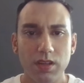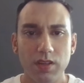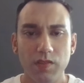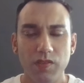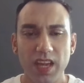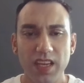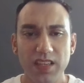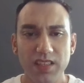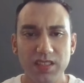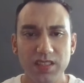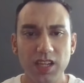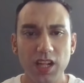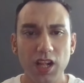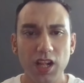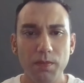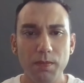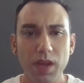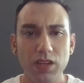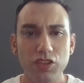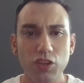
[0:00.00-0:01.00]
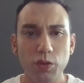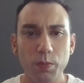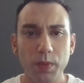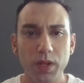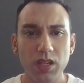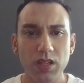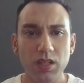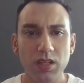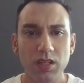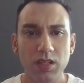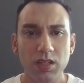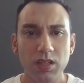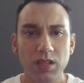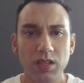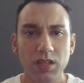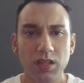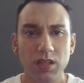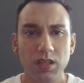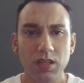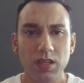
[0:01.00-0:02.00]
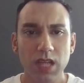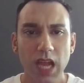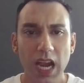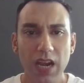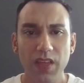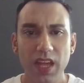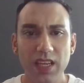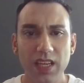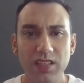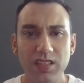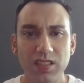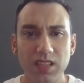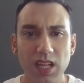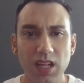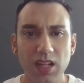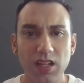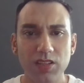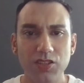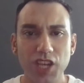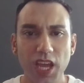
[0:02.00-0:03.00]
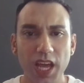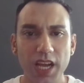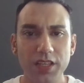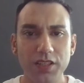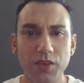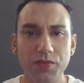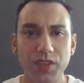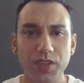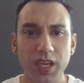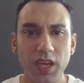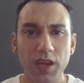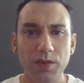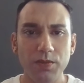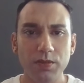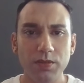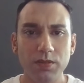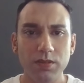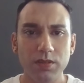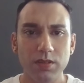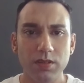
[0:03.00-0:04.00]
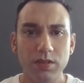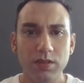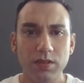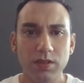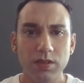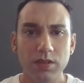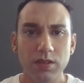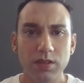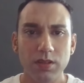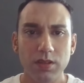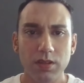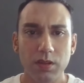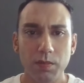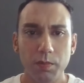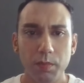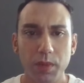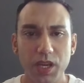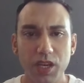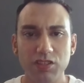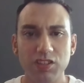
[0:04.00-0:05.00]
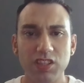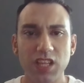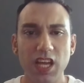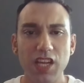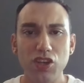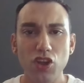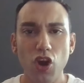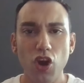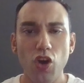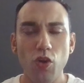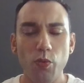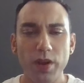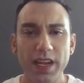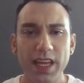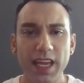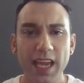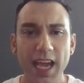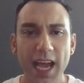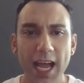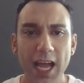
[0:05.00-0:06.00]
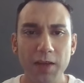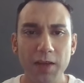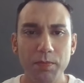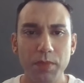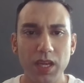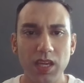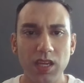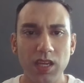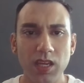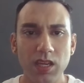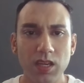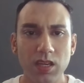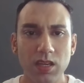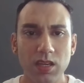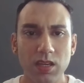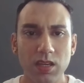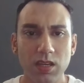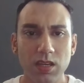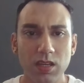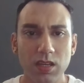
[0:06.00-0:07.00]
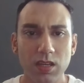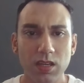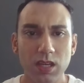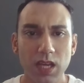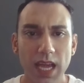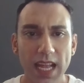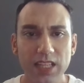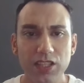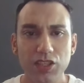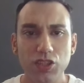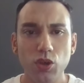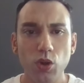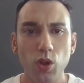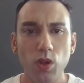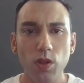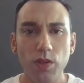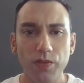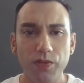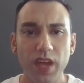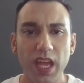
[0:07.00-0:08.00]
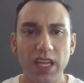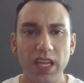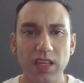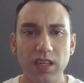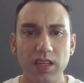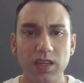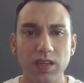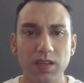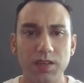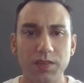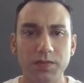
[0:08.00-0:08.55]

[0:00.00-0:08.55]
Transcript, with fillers: They're still miserable, and they're still jealous of you, because they're not really happy. It's all fake.